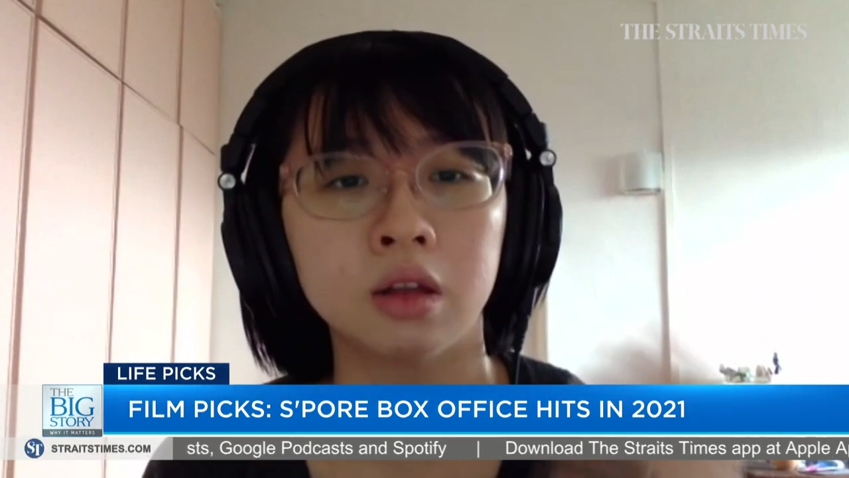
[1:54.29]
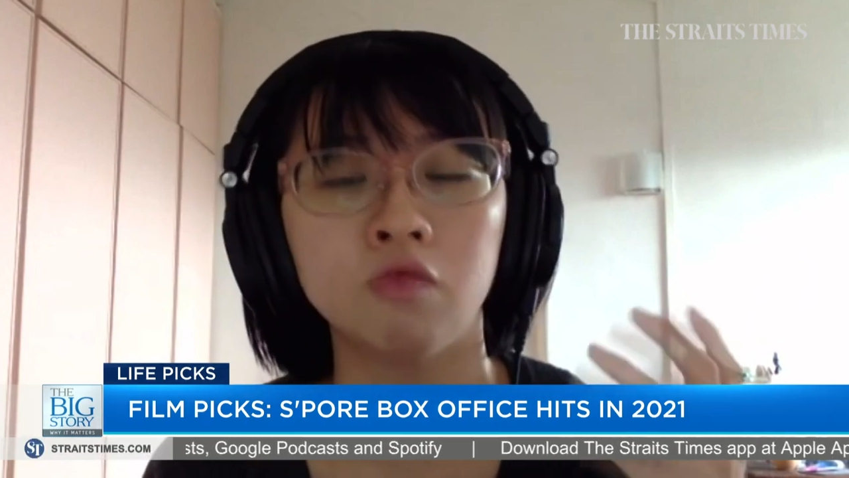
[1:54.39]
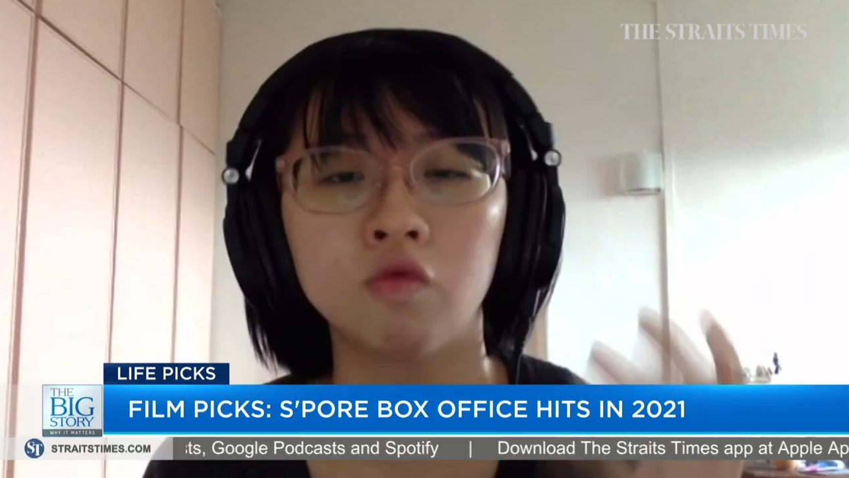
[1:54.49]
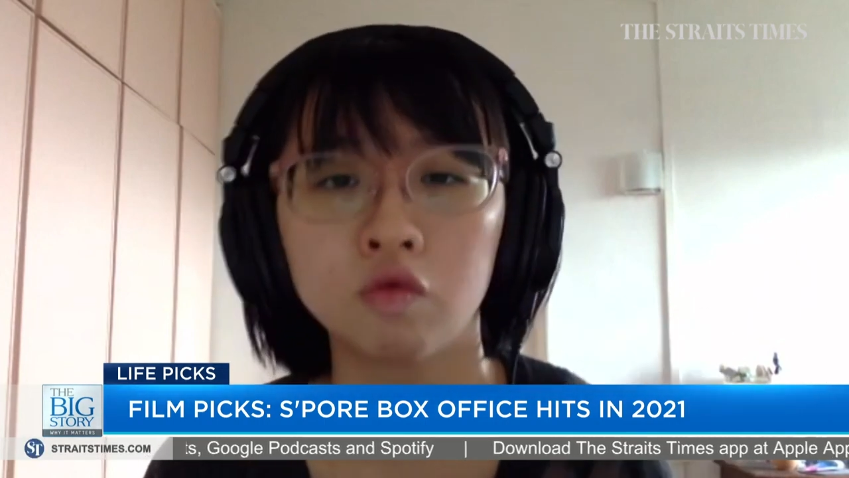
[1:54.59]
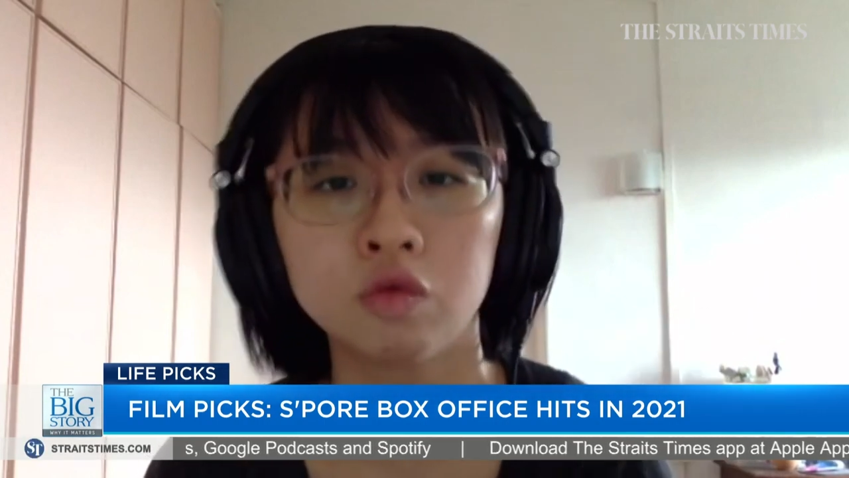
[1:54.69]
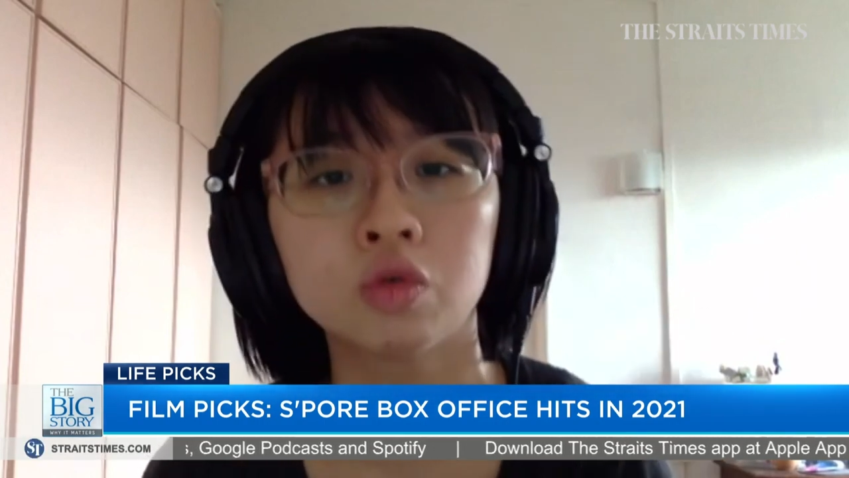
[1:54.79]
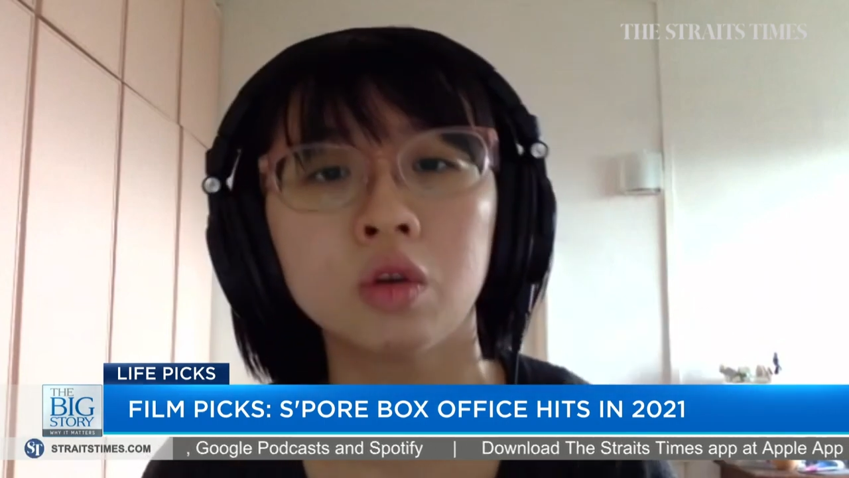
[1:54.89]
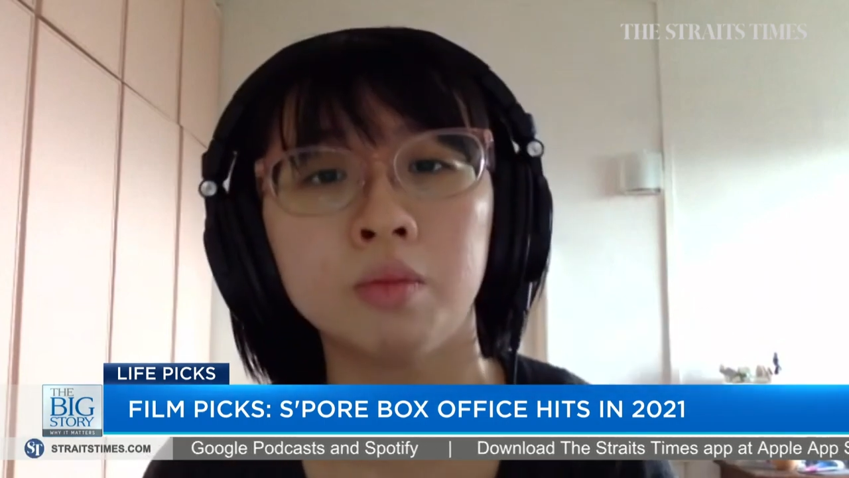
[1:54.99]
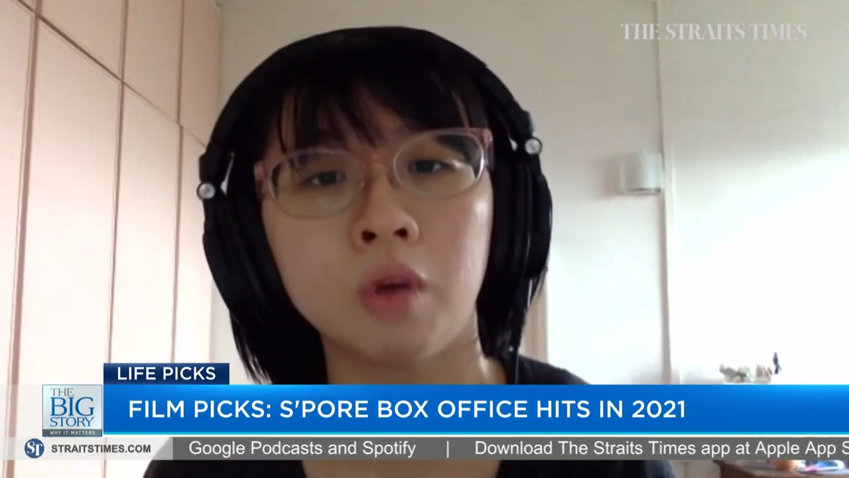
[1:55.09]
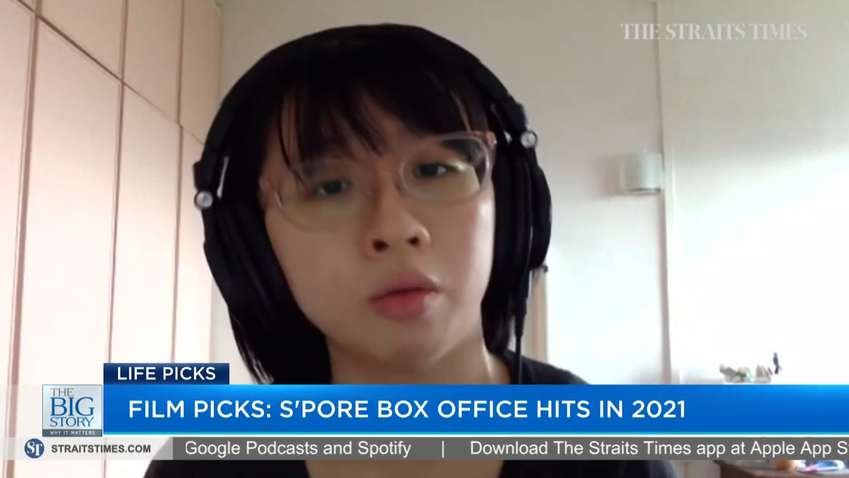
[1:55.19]
the rules
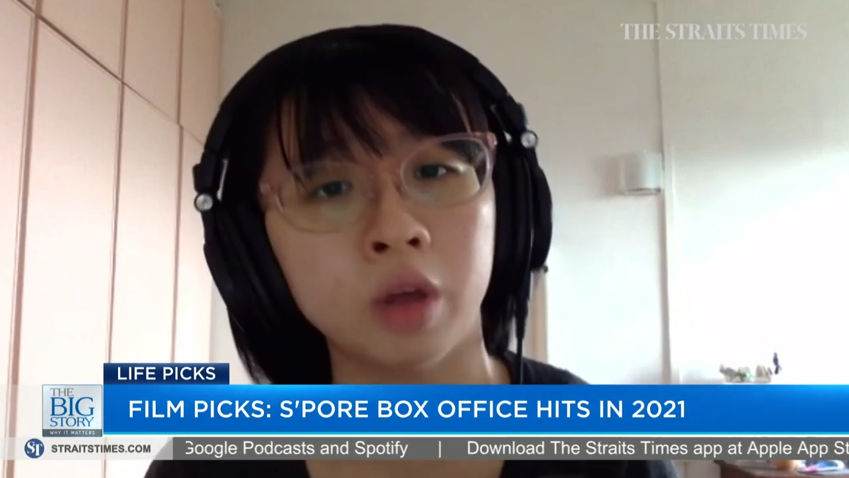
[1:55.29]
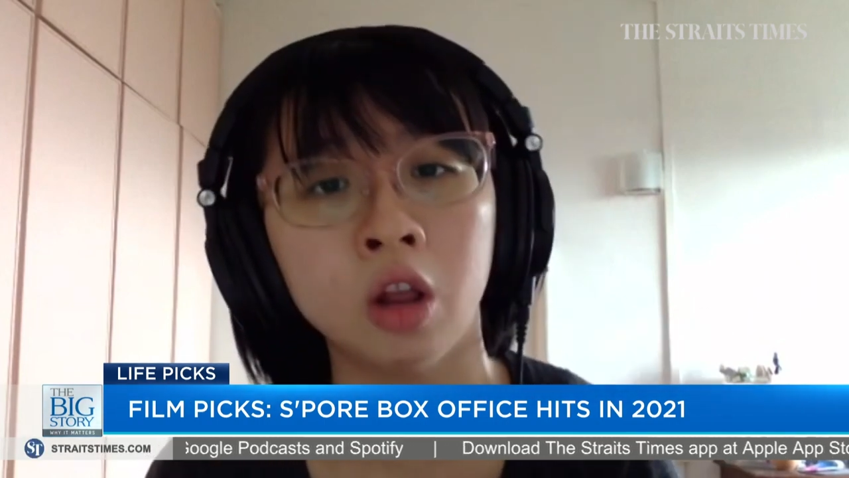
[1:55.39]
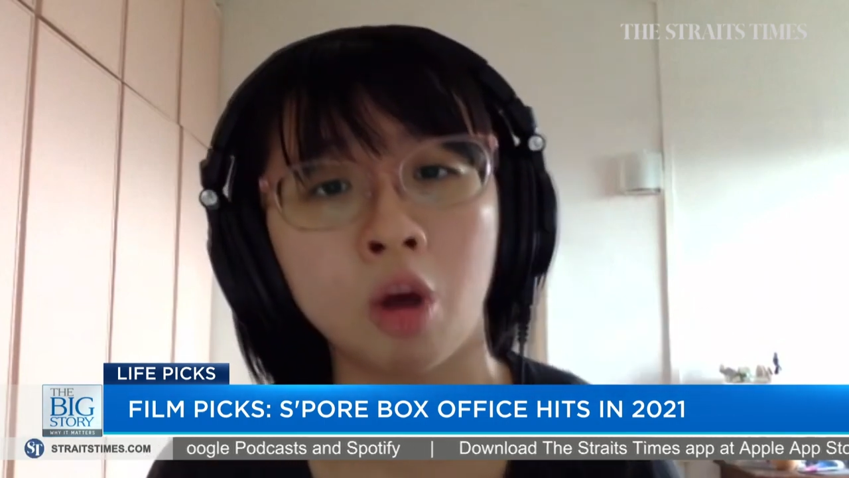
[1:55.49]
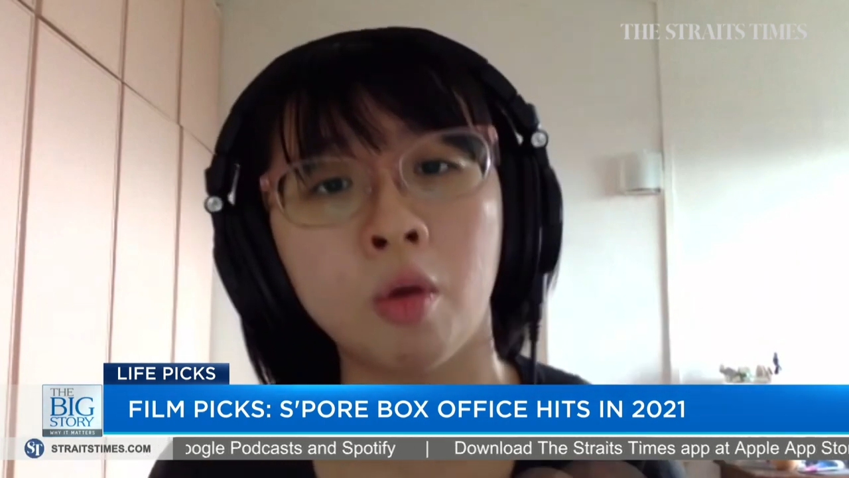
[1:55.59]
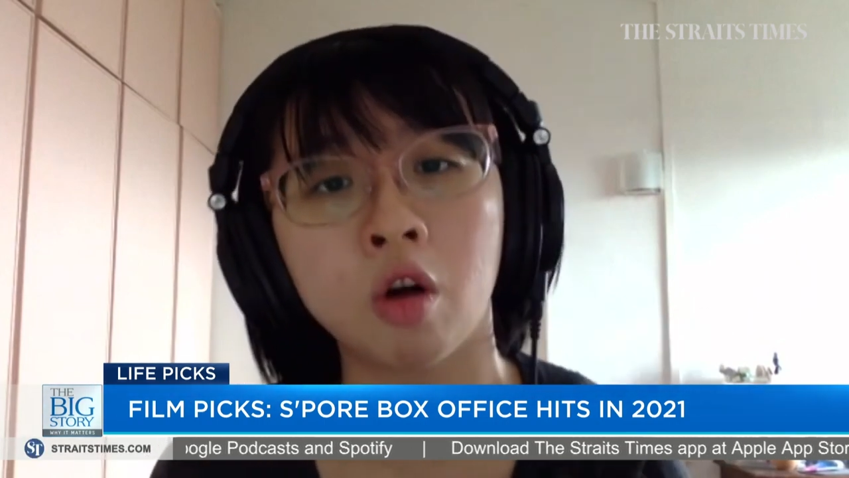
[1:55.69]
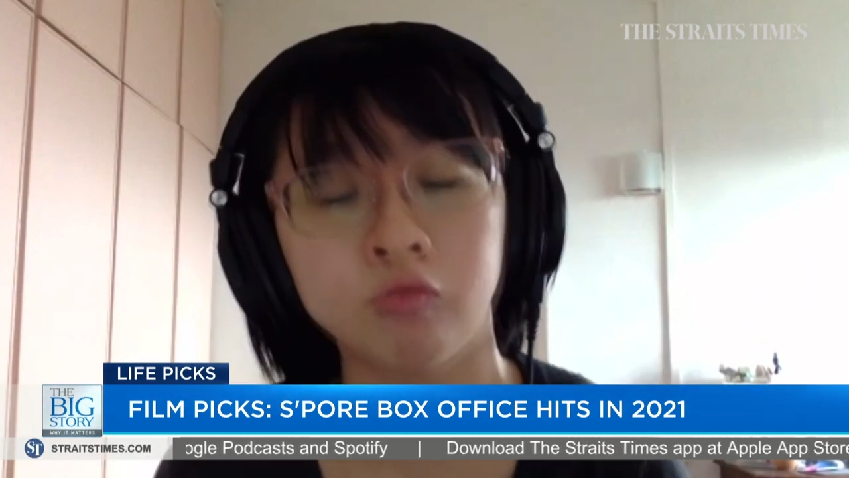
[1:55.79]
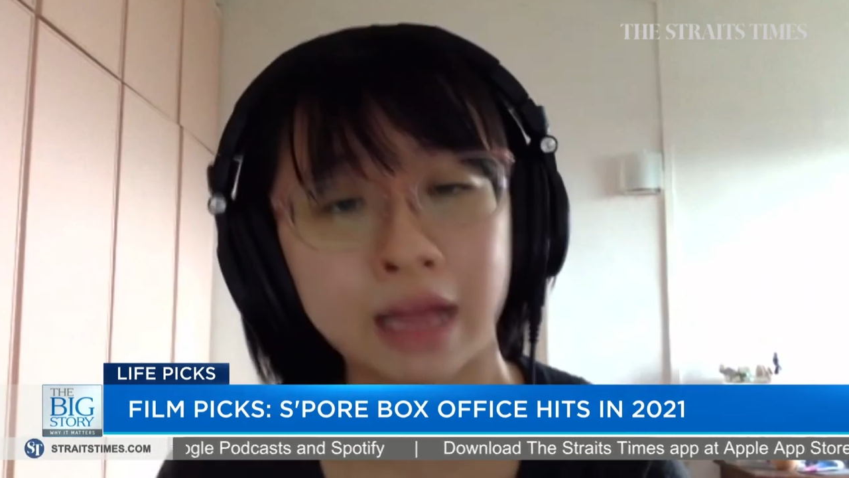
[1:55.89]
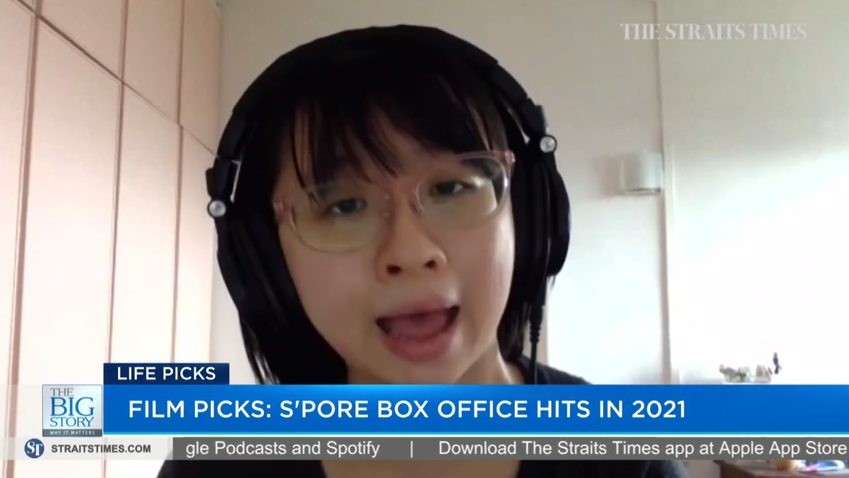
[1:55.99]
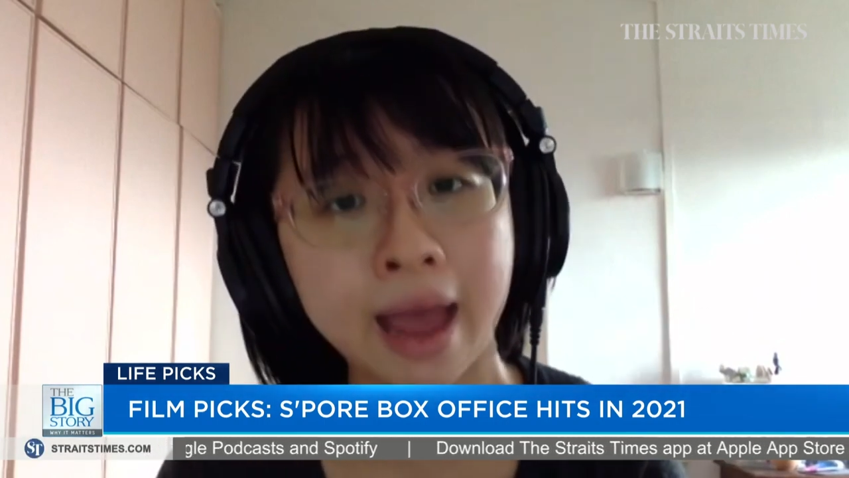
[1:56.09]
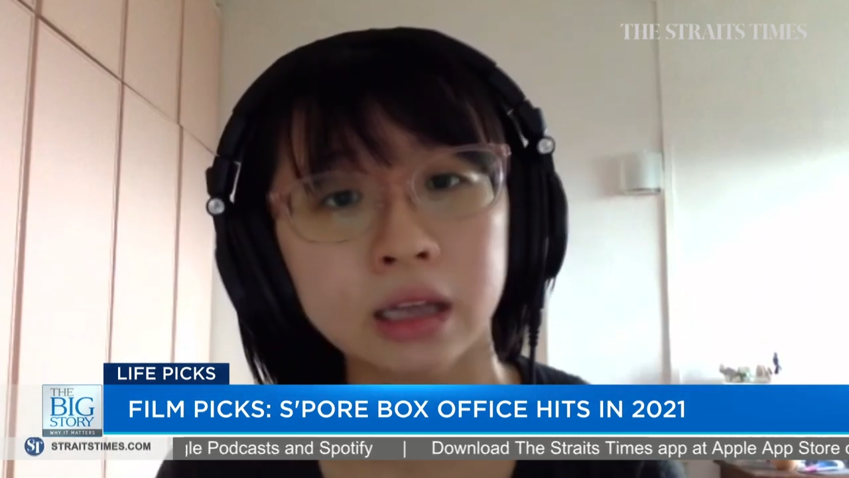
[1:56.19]
were a lot more
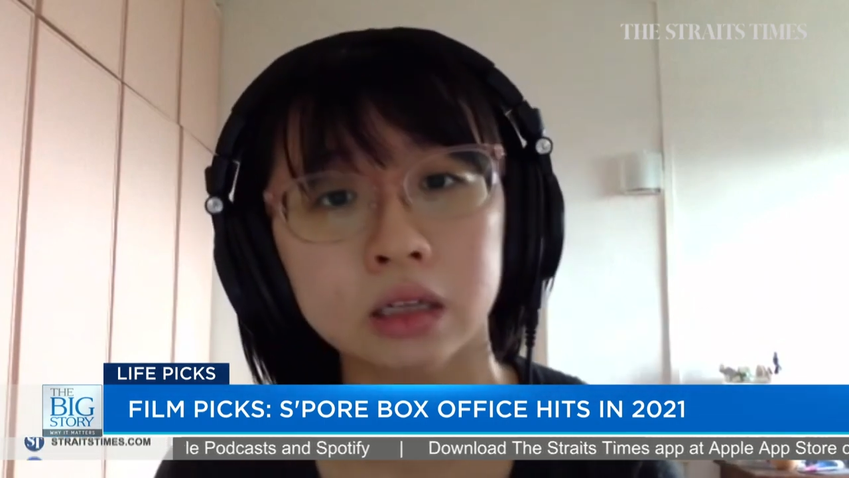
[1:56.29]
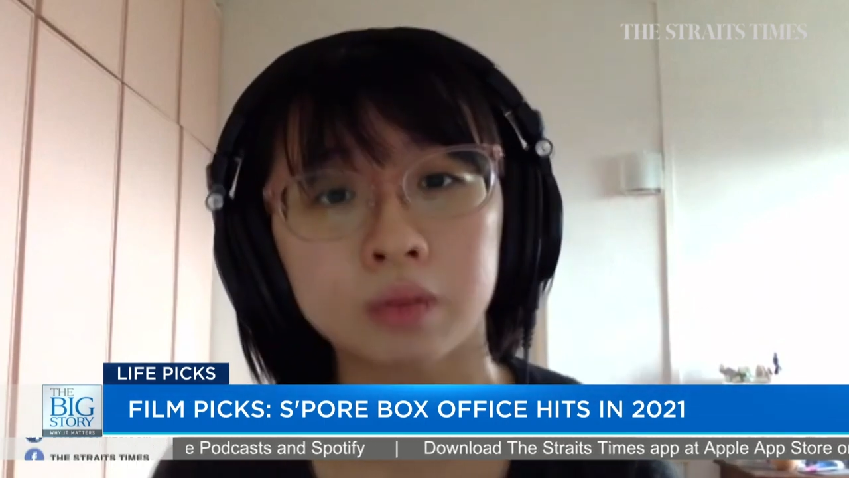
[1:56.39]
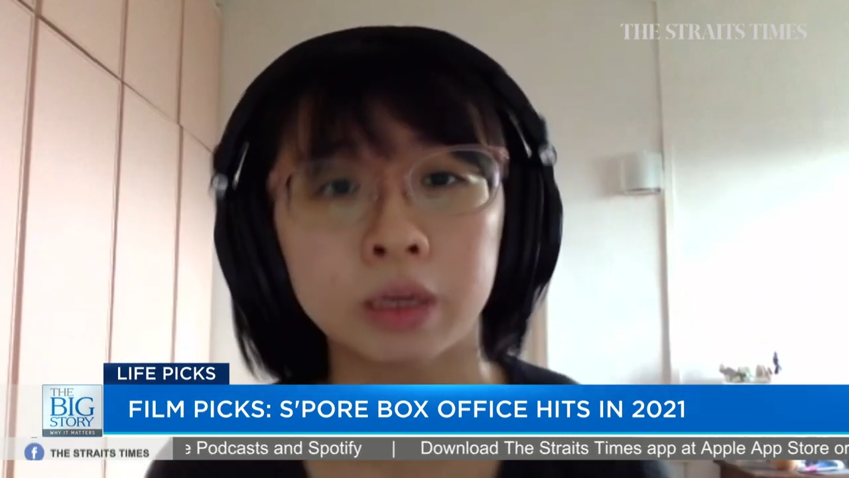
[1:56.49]
relaxed